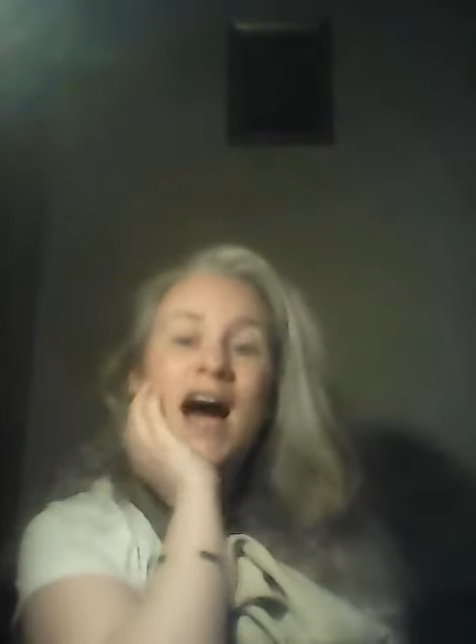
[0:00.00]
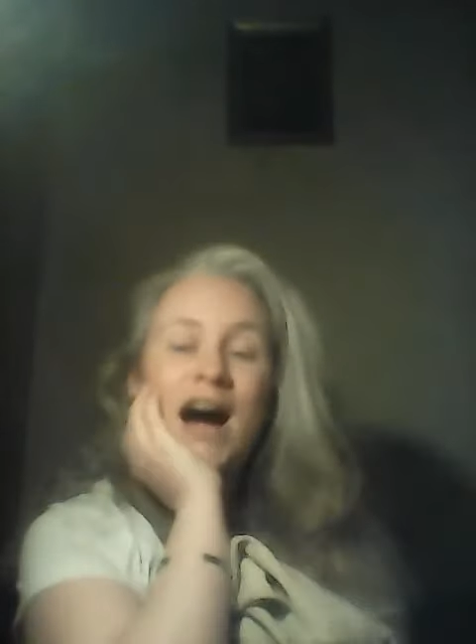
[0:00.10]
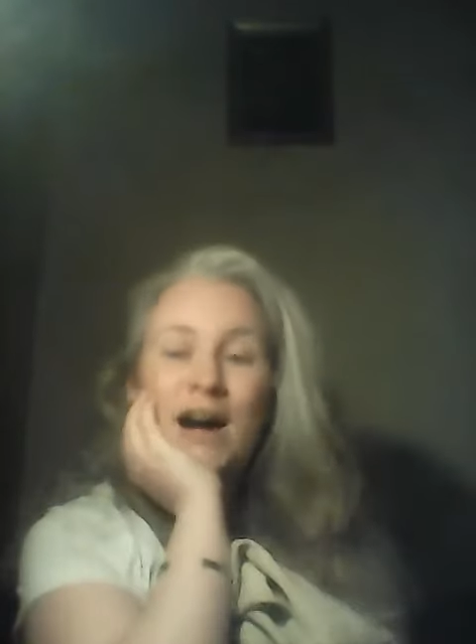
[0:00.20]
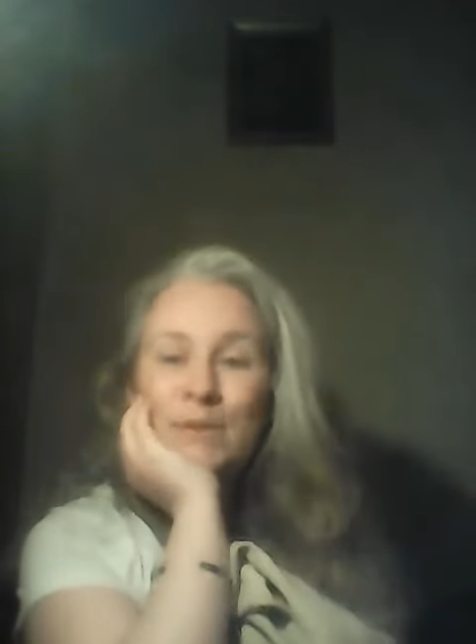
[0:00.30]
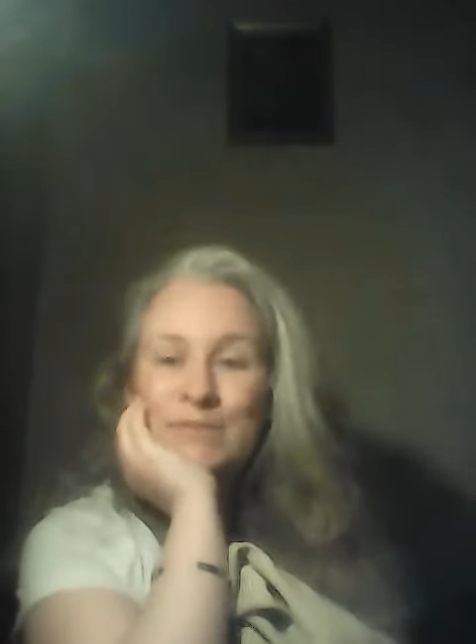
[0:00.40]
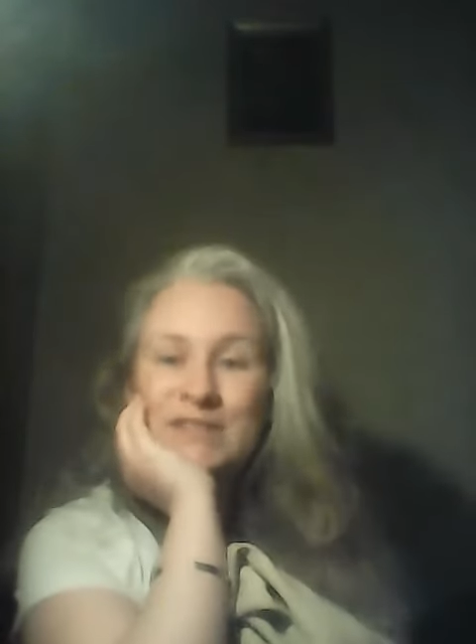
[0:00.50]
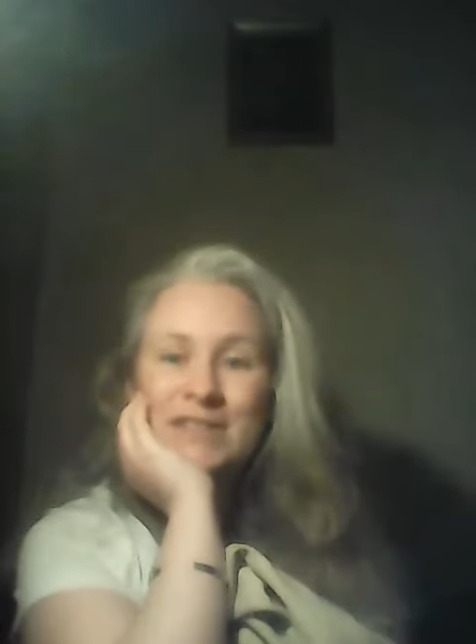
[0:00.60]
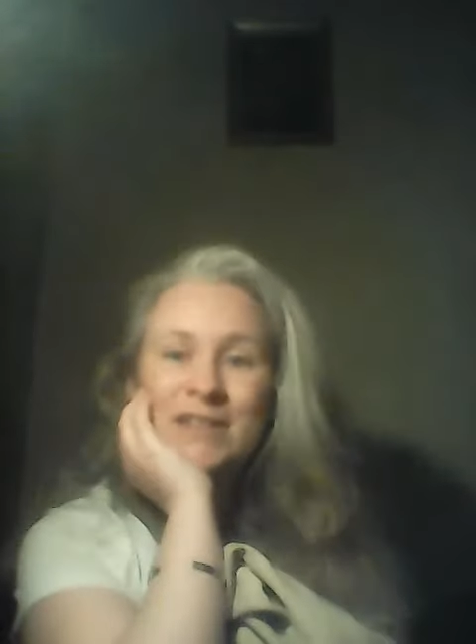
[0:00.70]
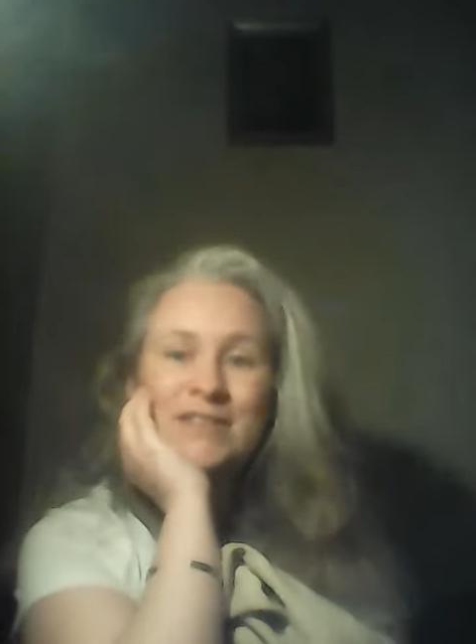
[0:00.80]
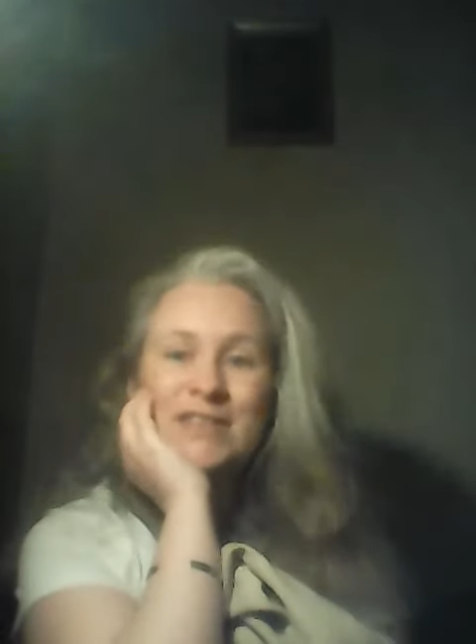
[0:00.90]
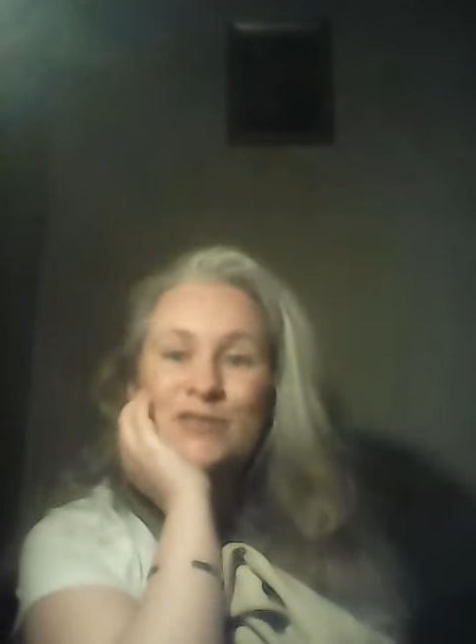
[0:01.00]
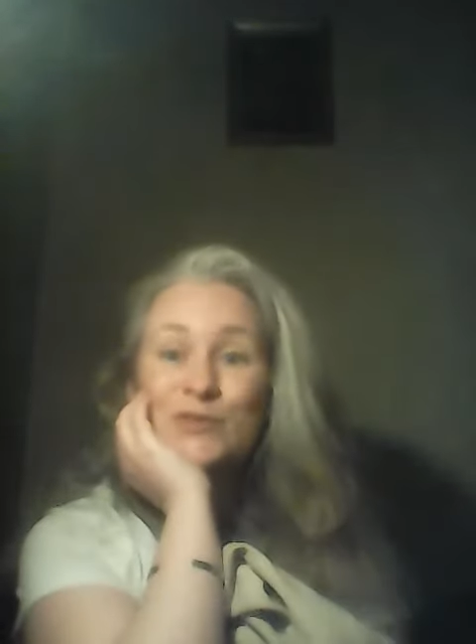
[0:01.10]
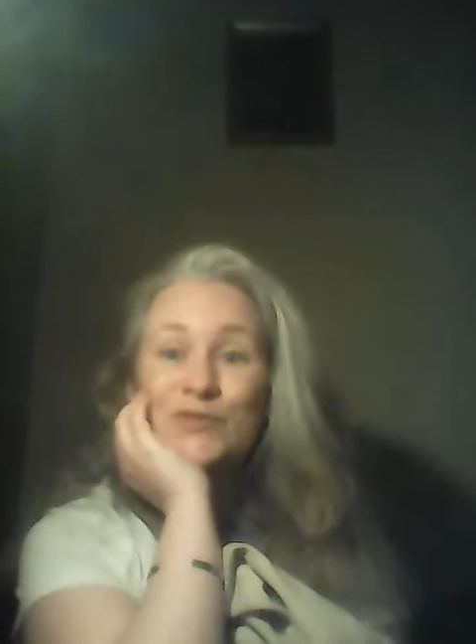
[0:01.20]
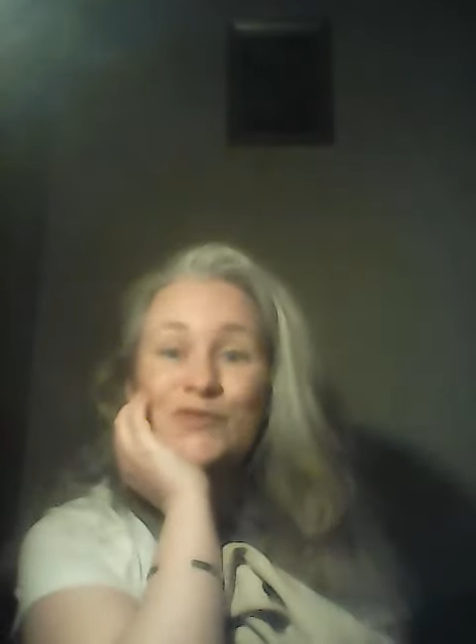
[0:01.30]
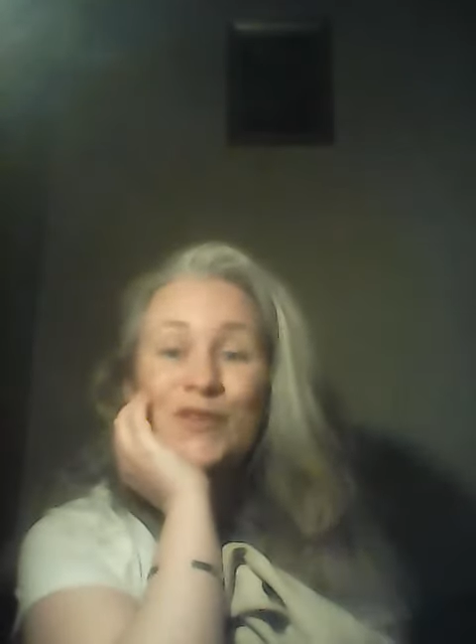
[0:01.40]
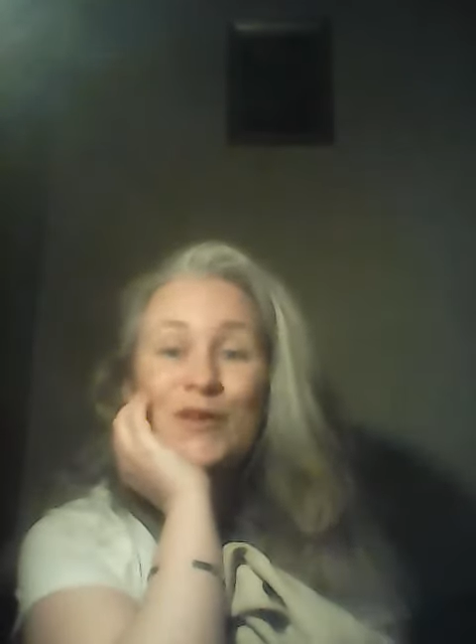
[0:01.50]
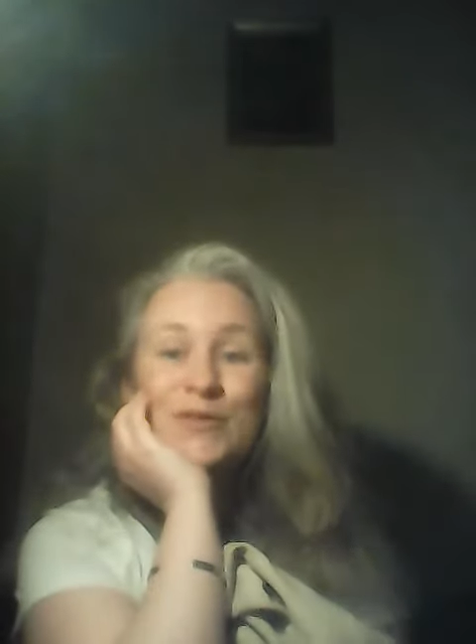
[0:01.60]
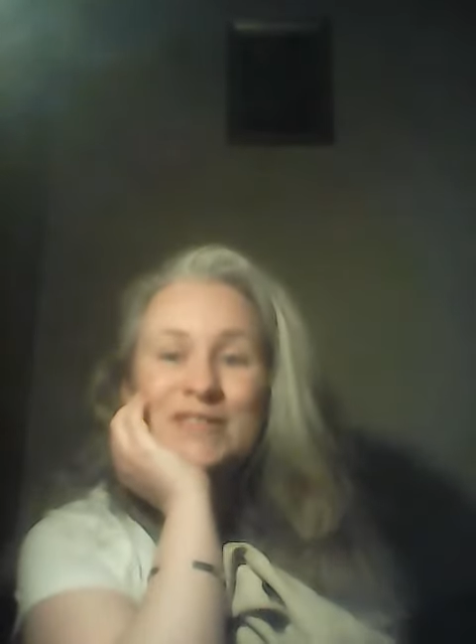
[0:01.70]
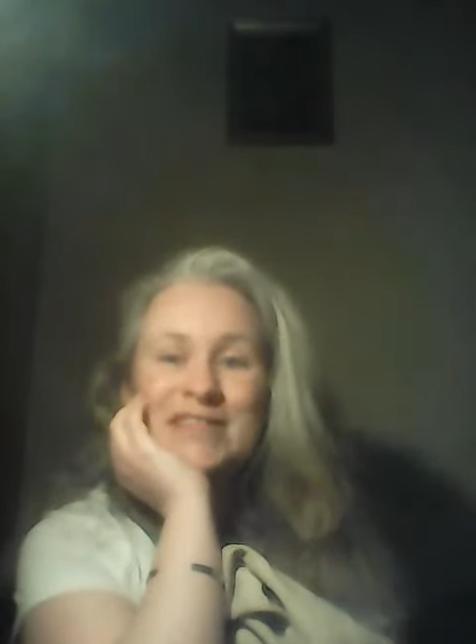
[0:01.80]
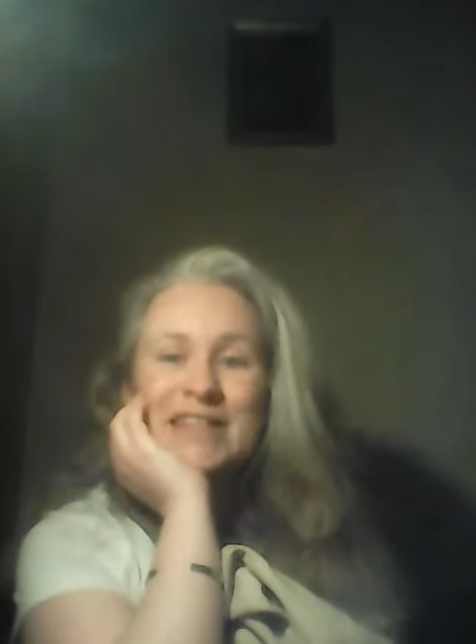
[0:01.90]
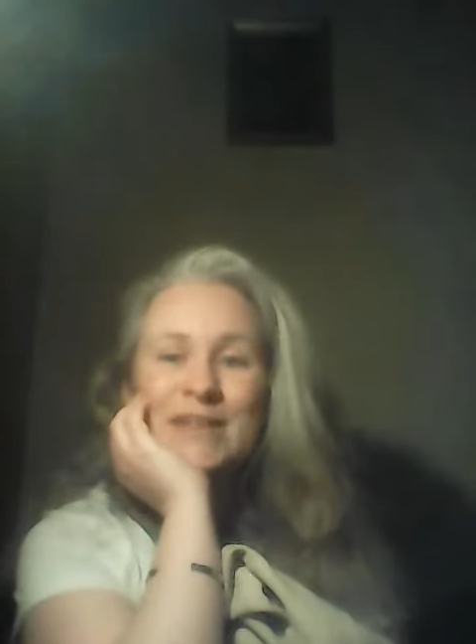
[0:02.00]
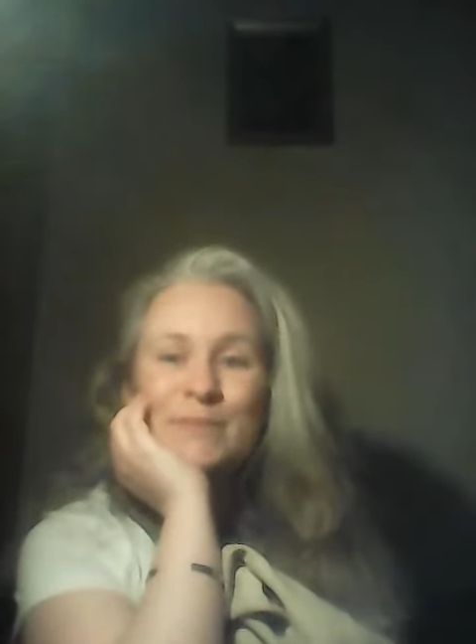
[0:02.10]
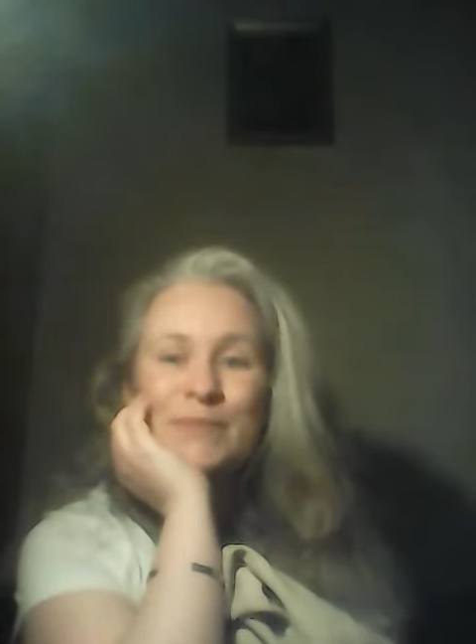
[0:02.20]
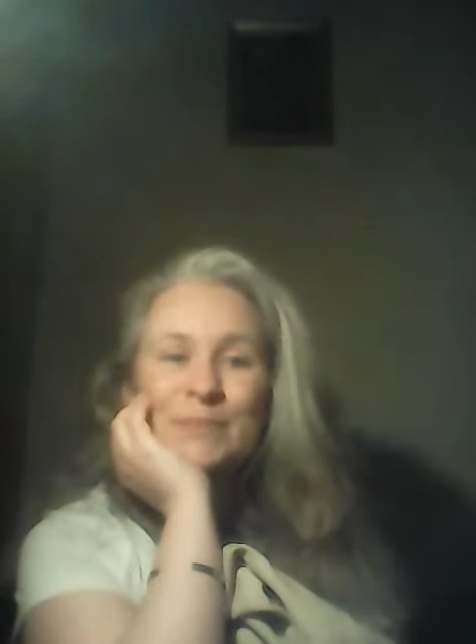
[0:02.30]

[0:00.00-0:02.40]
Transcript: I'm starting to fall asleep